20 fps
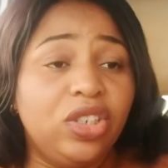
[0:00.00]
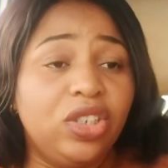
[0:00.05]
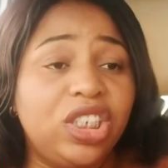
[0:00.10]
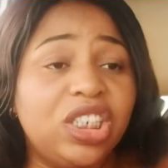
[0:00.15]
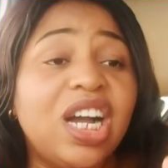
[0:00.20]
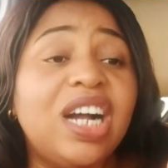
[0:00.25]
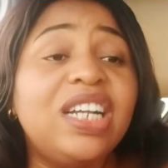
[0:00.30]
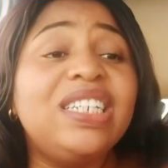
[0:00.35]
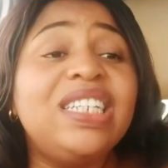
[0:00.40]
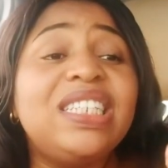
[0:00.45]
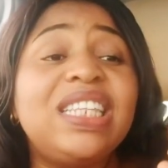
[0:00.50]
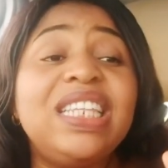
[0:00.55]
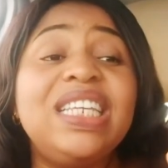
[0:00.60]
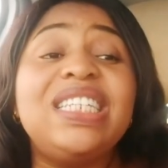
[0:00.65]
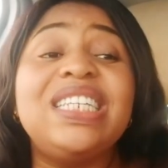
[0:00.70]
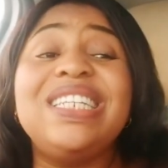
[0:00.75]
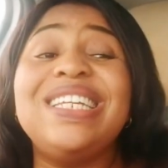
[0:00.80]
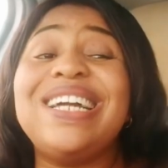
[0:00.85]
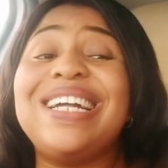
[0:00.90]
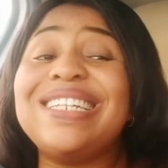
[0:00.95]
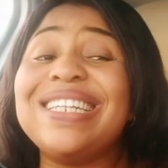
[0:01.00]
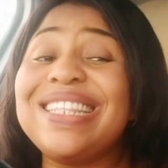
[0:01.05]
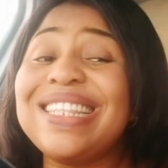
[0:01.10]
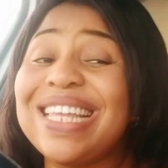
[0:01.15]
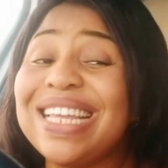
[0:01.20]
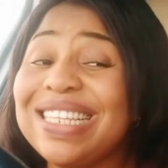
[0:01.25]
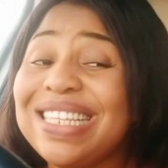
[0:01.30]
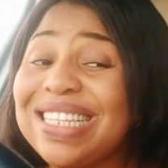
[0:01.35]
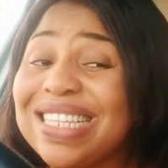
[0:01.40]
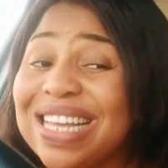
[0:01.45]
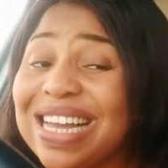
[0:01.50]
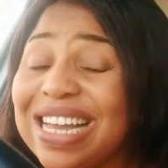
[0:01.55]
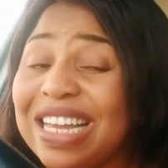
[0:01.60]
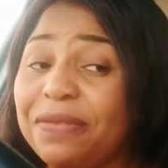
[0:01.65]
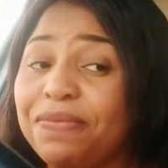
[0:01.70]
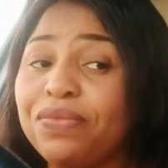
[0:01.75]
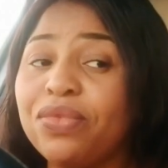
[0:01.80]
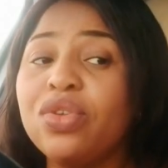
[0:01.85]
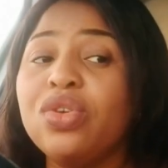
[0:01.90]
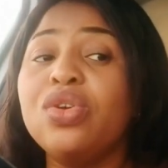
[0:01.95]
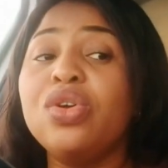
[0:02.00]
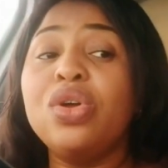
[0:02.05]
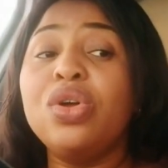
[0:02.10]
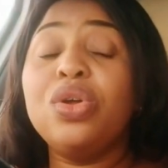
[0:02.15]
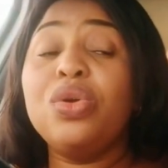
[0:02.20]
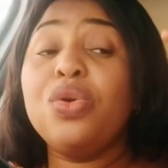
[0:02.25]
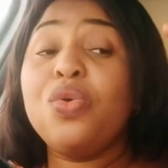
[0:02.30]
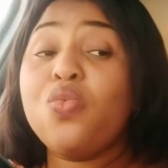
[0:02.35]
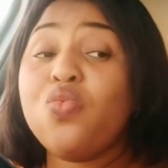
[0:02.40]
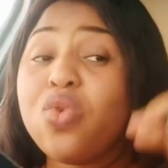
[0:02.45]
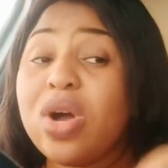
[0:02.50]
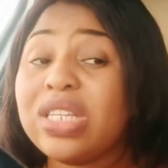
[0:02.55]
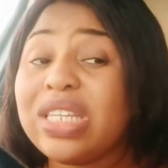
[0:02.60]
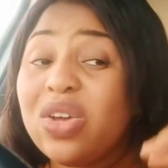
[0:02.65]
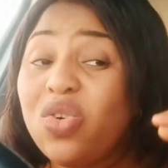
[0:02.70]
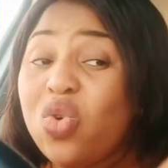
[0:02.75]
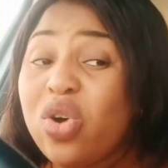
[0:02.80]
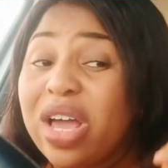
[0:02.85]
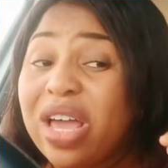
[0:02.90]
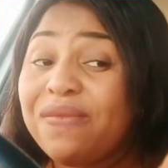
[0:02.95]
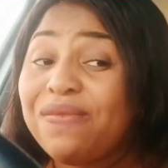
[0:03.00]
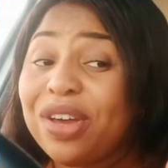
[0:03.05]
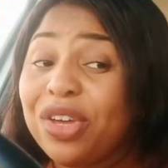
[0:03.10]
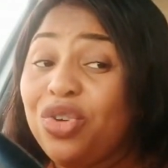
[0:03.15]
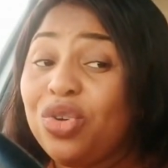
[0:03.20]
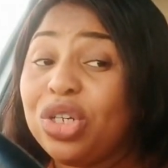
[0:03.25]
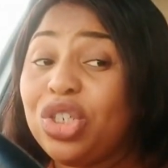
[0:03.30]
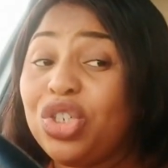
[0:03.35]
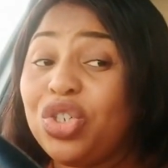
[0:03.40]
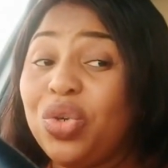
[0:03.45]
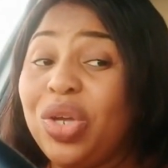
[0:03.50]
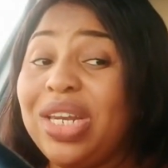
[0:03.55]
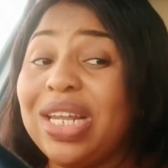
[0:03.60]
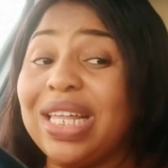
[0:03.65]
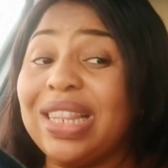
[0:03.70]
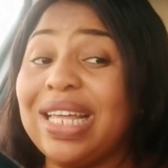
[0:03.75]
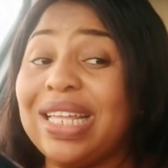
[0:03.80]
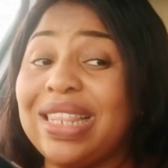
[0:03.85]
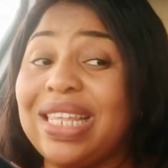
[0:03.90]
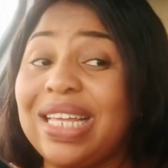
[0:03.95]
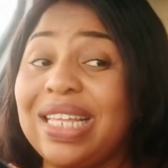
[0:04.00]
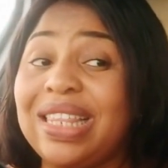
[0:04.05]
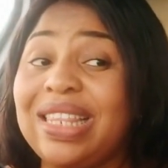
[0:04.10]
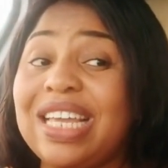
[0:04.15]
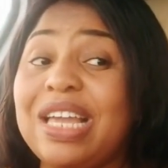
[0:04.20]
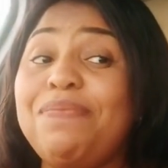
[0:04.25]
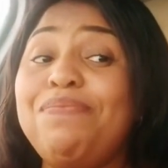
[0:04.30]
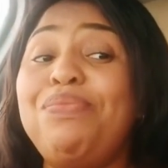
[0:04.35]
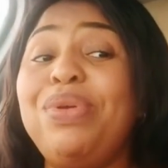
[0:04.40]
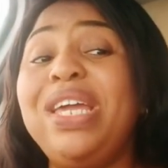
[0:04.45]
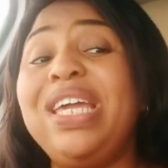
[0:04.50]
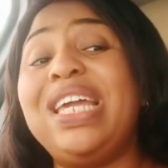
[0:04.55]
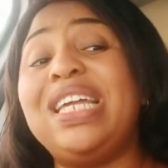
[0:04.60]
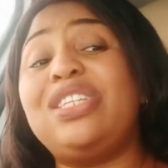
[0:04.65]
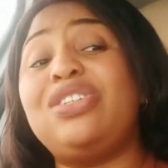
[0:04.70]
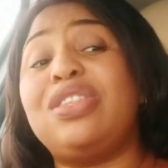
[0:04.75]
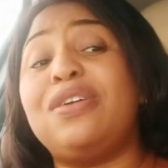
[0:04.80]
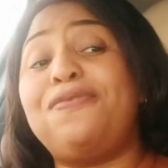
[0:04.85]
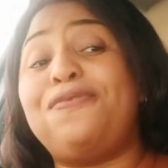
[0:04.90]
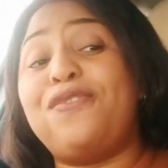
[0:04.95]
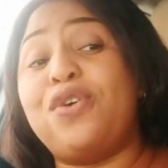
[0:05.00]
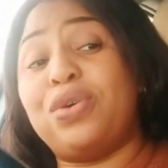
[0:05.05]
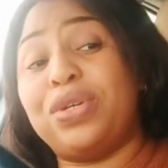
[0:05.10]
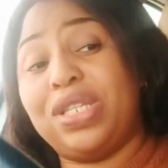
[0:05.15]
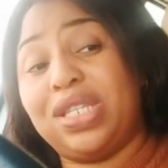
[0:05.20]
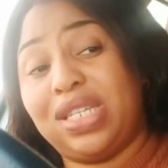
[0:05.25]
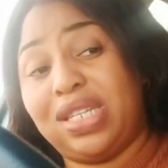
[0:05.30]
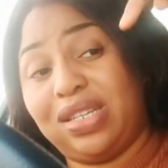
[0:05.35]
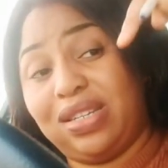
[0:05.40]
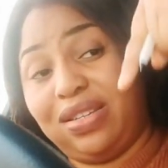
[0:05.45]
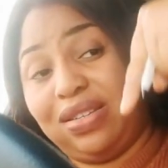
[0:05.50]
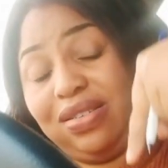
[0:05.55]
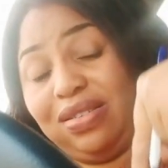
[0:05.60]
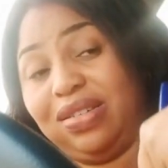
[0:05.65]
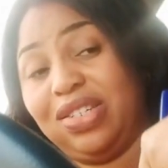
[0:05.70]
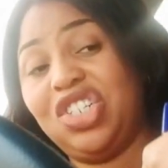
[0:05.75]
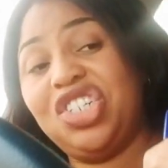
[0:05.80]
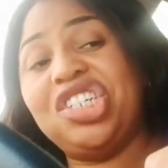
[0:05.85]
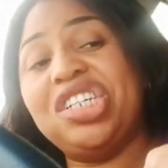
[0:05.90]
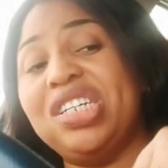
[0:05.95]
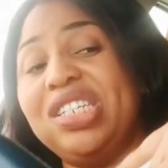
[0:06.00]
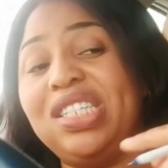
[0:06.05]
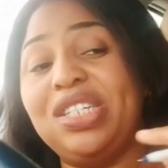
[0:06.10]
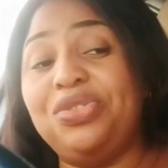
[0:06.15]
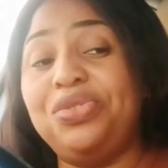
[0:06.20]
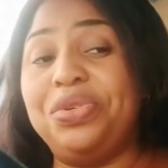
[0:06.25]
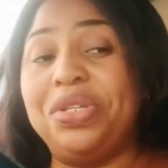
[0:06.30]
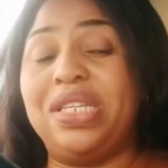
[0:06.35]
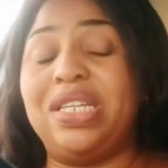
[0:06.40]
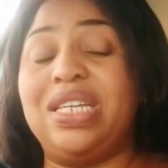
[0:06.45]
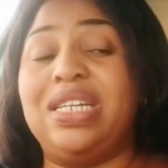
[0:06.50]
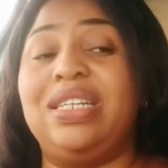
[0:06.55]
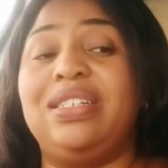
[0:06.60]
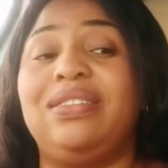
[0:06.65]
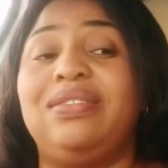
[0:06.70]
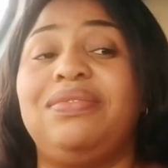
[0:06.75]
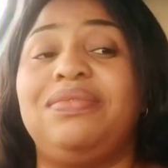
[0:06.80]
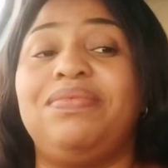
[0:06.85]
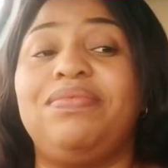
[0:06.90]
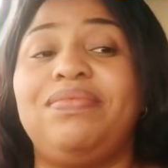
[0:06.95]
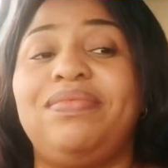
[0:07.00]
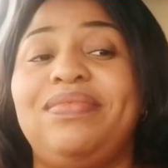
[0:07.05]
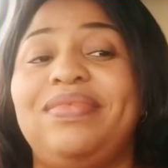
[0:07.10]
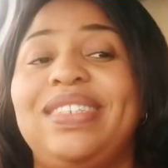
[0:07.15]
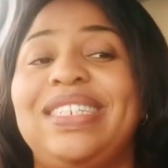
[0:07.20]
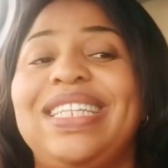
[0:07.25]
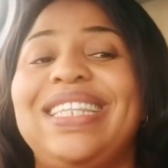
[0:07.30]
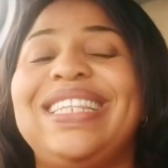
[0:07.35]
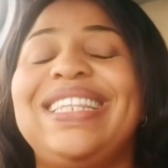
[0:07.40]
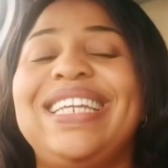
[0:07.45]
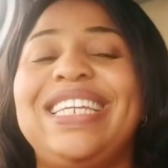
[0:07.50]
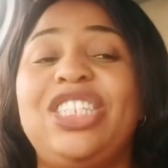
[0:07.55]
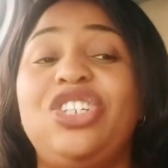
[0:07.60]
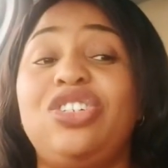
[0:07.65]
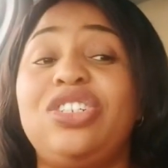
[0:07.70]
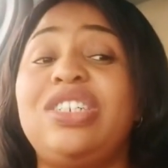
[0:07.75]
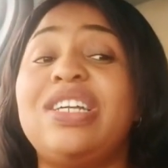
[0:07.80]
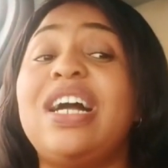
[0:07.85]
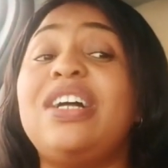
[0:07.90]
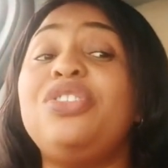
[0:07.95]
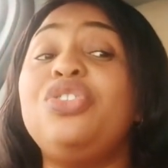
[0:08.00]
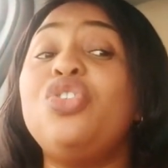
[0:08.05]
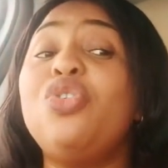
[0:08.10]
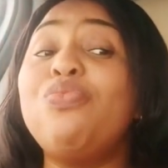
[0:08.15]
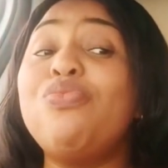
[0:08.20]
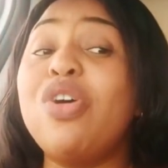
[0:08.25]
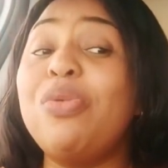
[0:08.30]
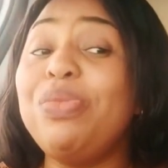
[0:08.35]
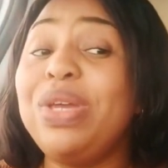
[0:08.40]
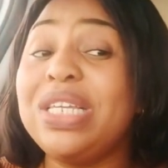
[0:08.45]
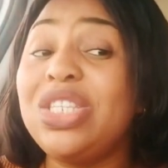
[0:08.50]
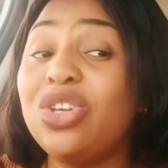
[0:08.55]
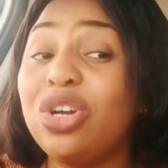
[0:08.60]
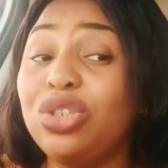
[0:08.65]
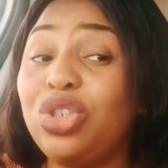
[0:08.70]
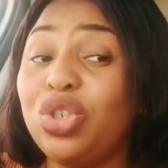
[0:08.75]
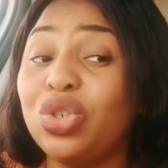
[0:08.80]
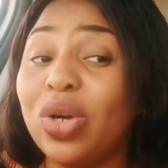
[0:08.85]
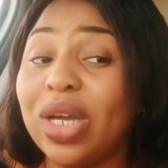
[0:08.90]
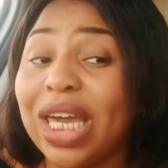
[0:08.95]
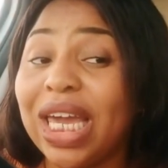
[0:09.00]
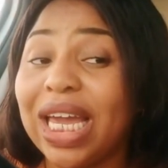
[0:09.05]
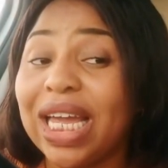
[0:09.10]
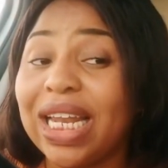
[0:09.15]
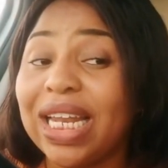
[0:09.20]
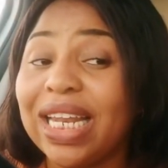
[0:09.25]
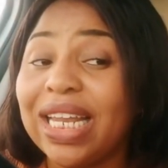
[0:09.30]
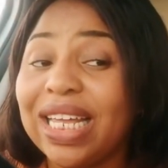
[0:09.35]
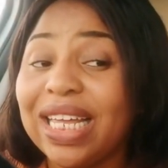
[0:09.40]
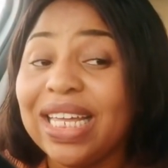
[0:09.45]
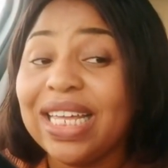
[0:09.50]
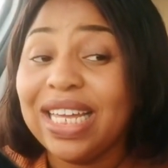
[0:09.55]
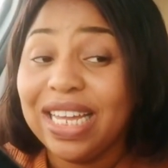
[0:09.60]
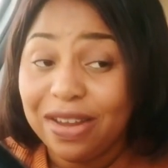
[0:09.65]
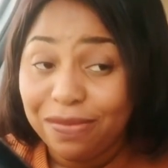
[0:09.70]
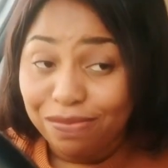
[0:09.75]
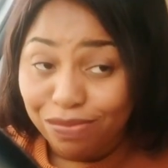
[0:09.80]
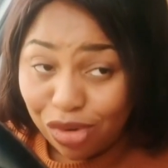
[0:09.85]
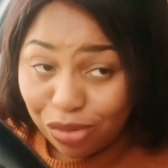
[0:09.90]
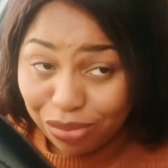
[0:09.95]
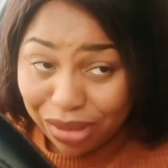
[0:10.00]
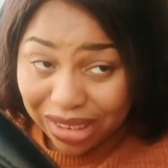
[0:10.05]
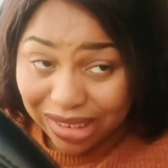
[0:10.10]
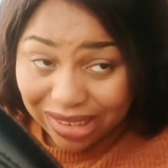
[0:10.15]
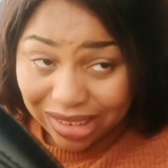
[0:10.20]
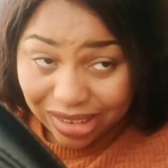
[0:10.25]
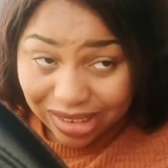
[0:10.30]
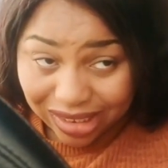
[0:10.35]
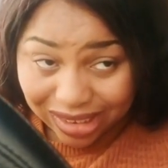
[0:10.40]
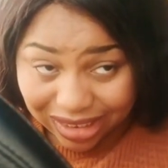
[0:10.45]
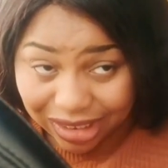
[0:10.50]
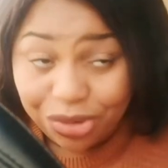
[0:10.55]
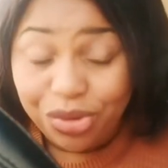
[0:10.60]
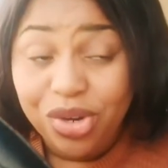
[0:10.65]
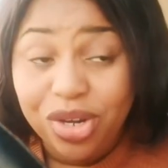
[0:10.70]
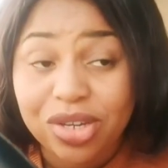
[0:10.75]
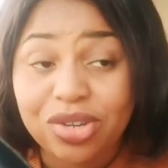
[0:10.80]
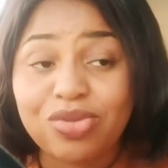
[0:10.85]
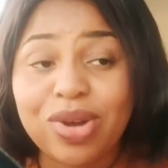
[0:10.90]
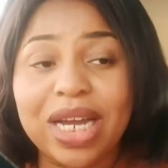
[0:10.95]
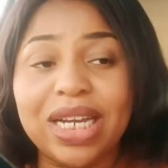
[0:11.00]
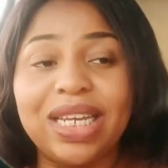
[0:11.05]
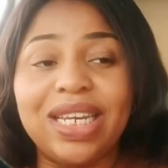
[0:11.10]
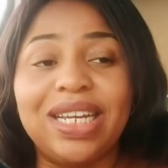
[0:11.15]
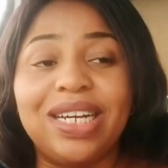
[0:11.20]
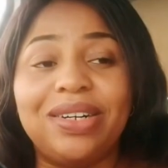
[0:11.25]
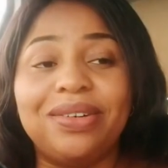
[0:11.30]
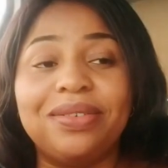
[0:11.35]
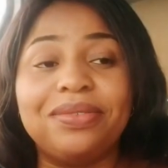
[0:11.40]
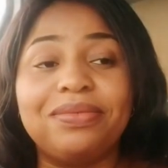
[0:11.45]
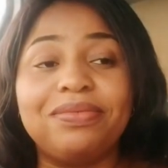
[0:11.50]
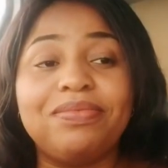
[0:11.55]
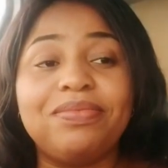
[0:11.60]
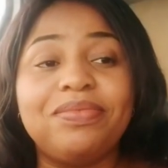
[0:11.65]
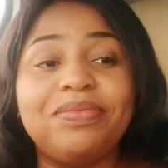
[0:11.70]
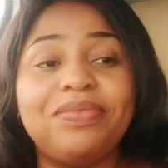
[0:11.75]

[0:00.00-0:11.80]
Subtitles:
Your child is listening at the 10th time. Whatever you're doing at that 10th time, bring it to the first. Change the routine. Let your child know mommy is not joking. Mommy is serious right now.